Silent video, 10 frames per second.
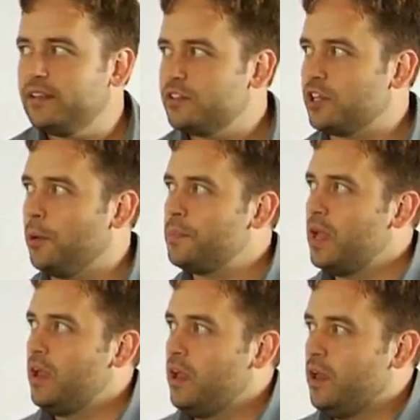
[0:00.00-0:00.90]
So
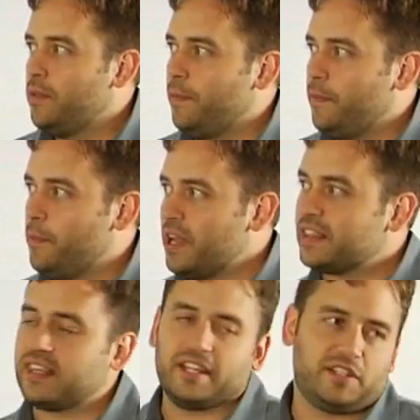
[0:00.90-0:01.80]
the big thing